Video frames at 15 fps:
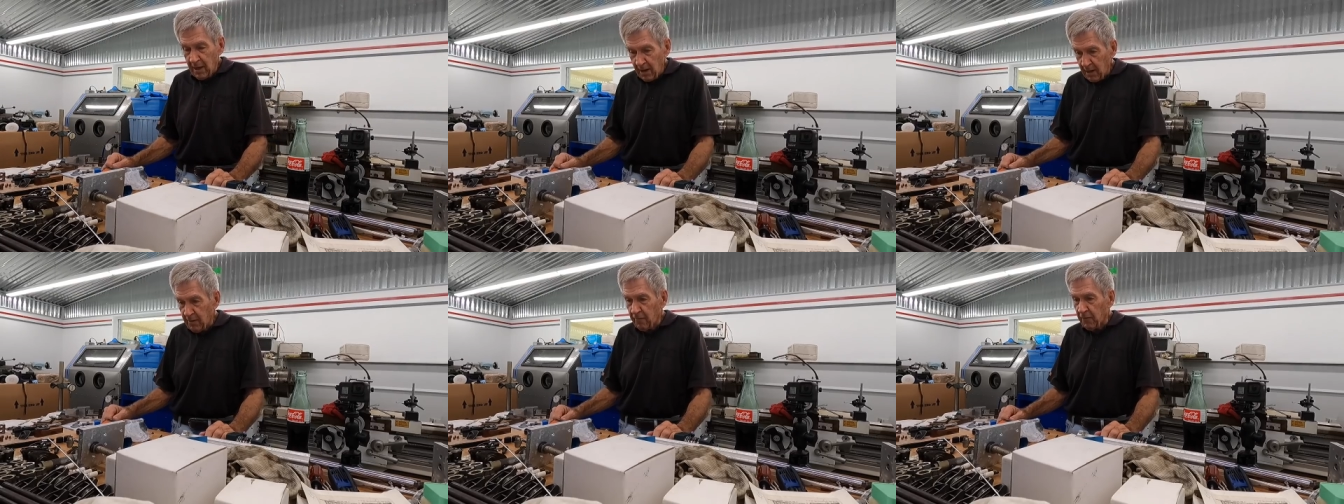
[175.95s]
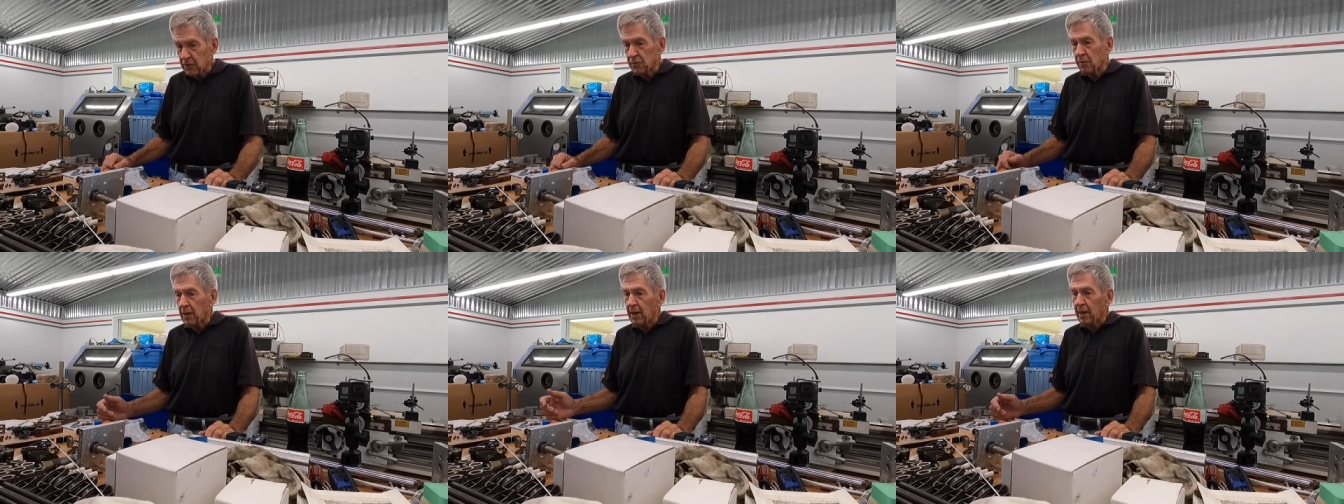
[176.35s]
And the
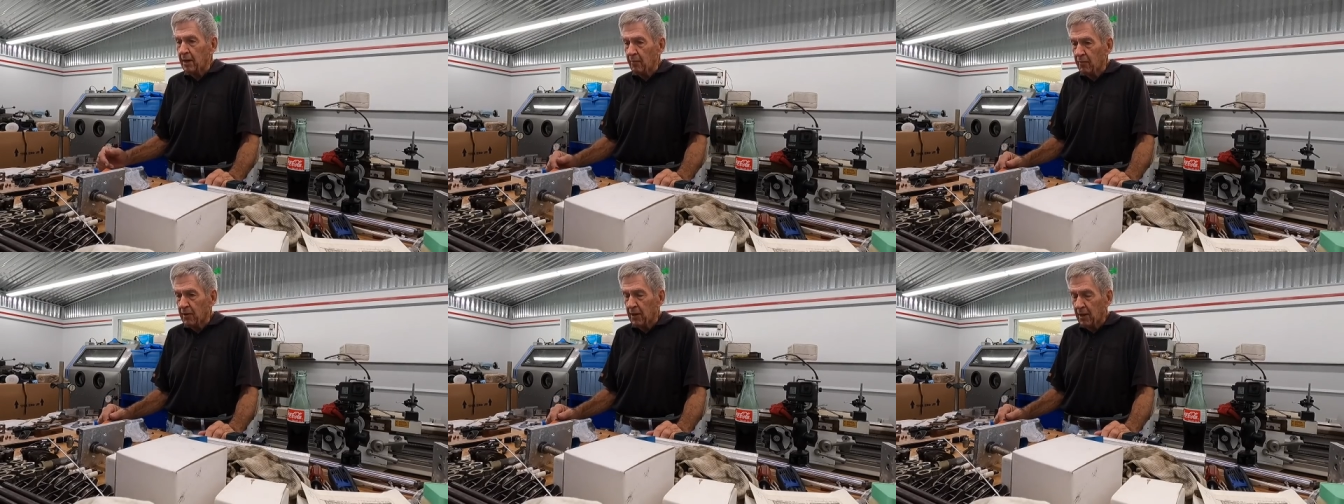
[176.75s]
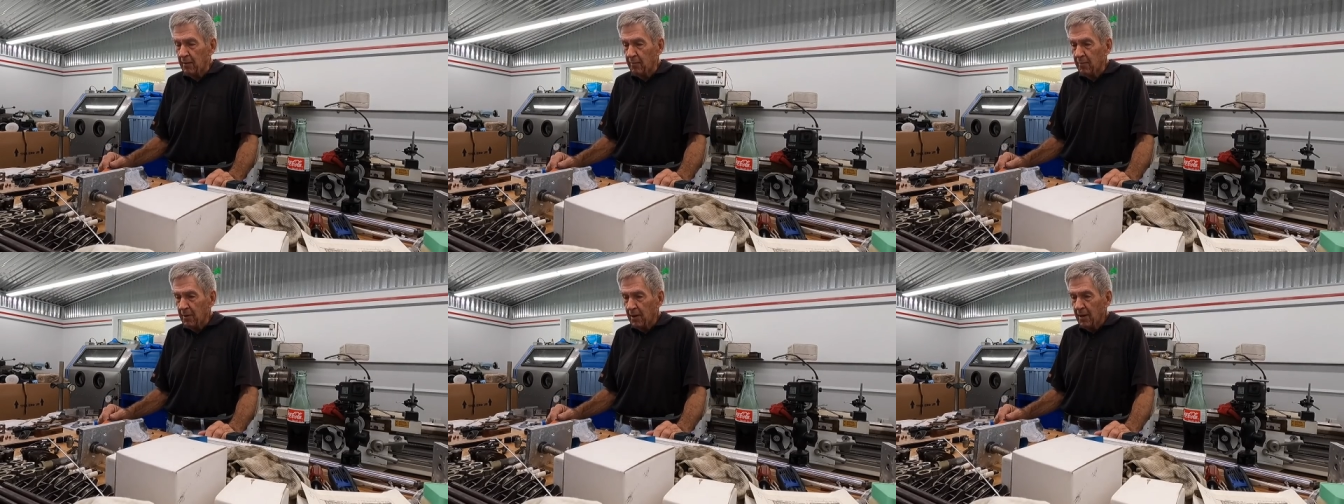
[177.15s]
first one I done with
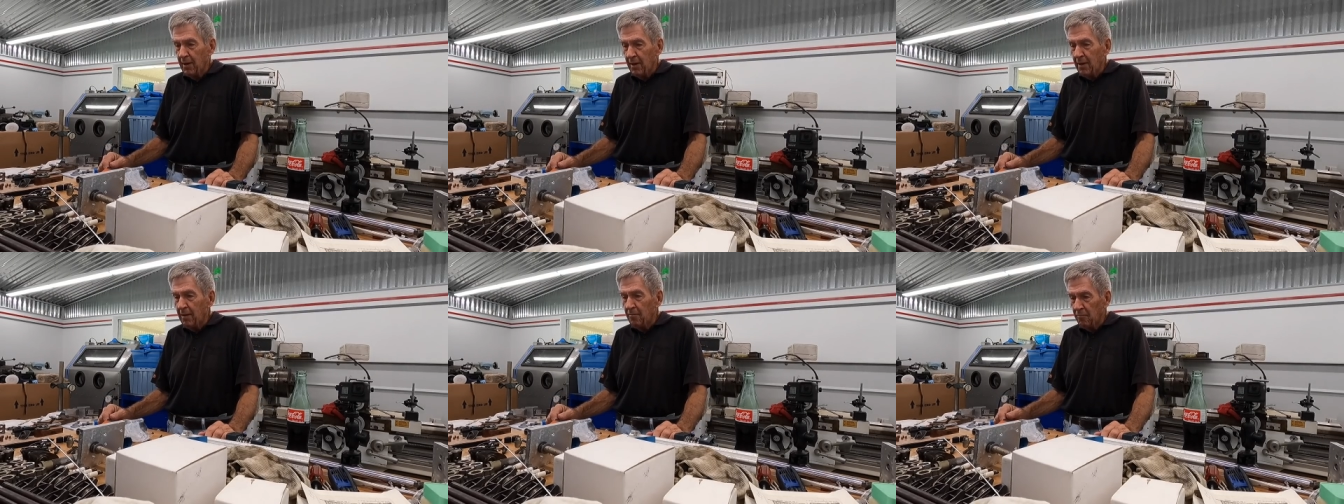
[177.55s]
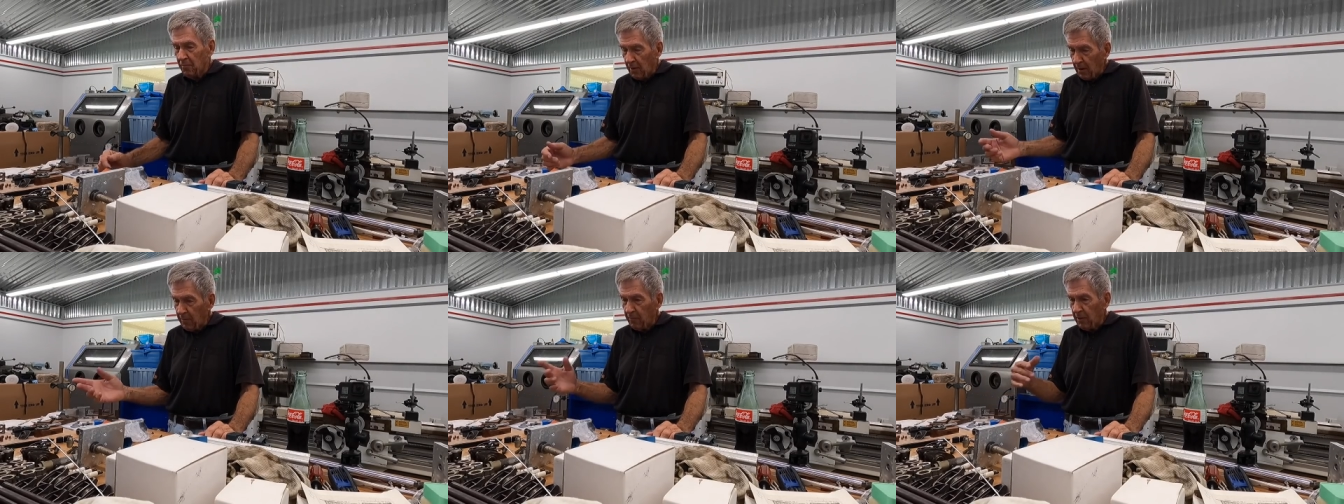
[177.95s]
him,
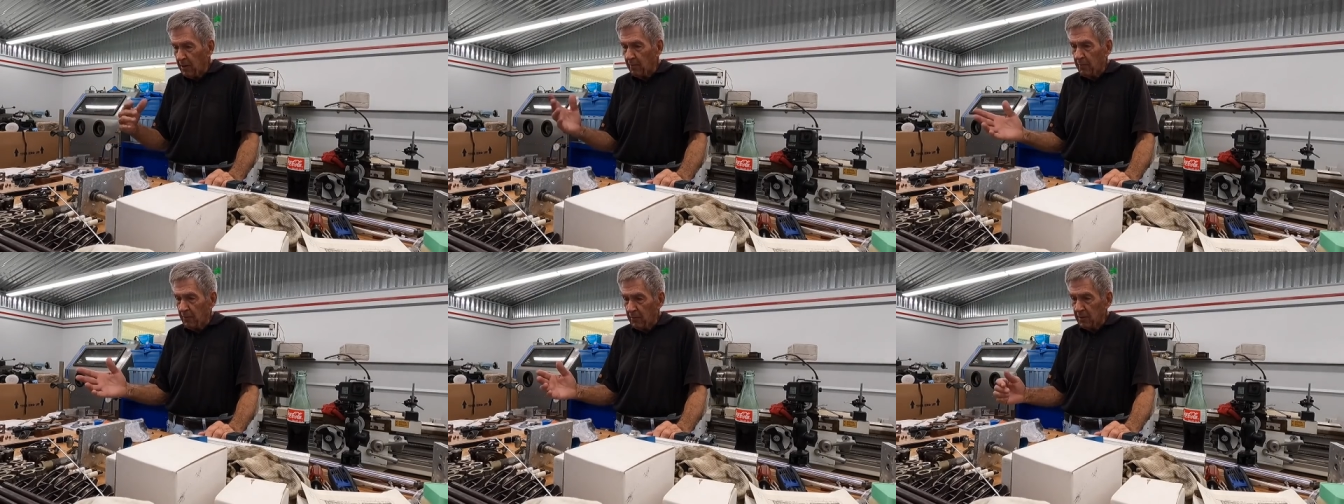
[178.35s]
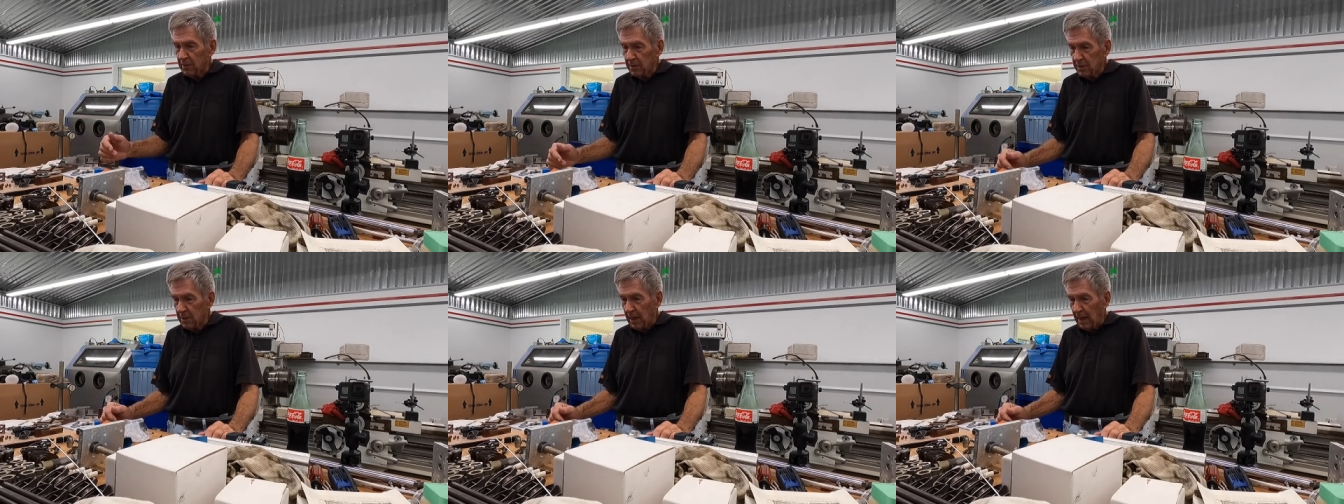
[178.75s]
well, he ran up on
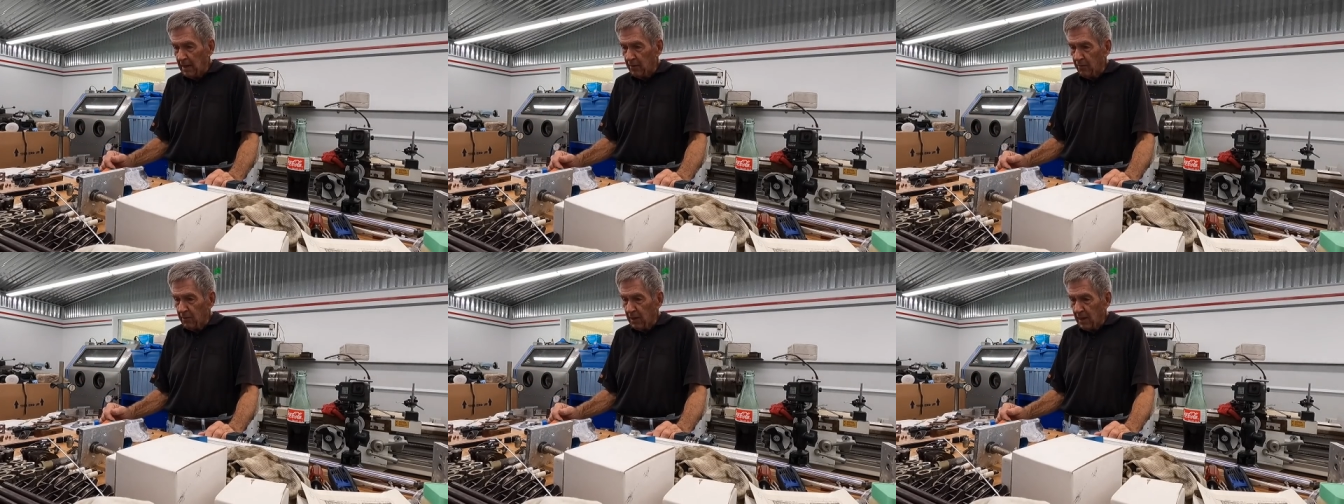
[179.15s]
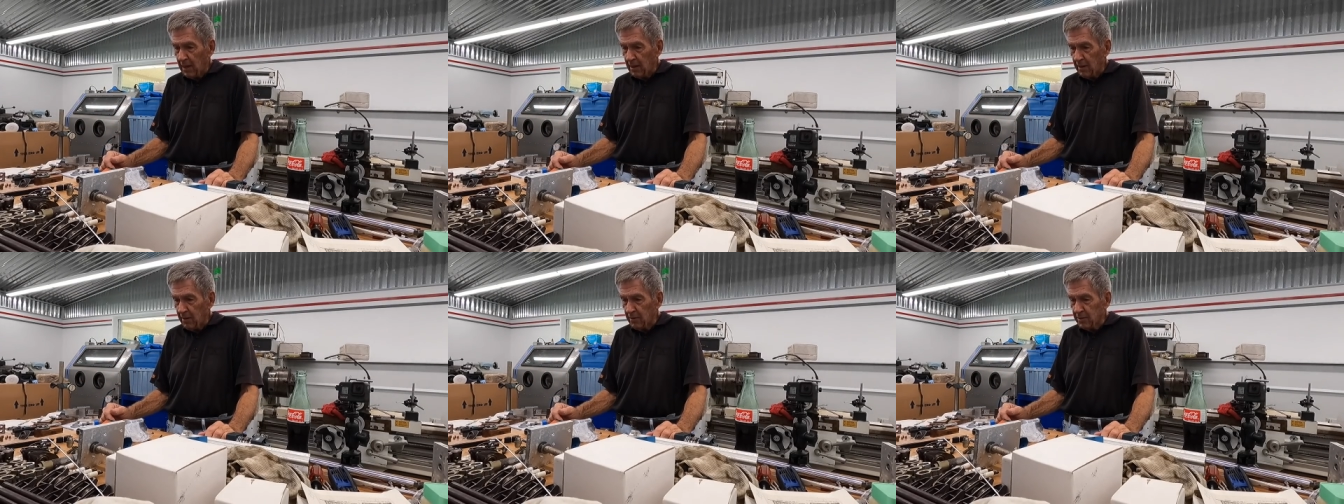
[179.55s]
his dyno that he
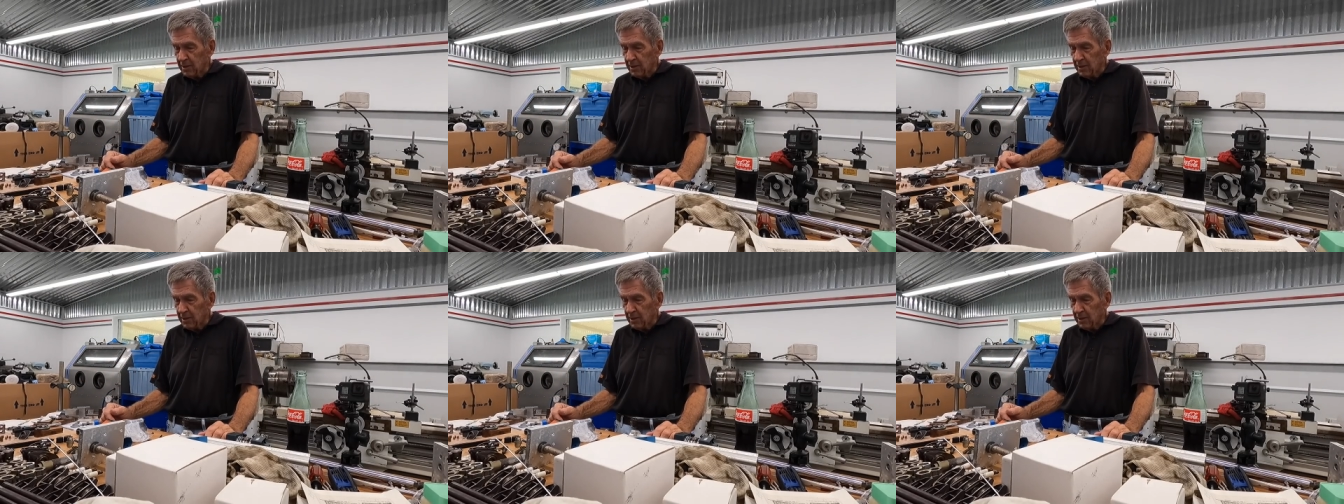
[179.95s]
had there.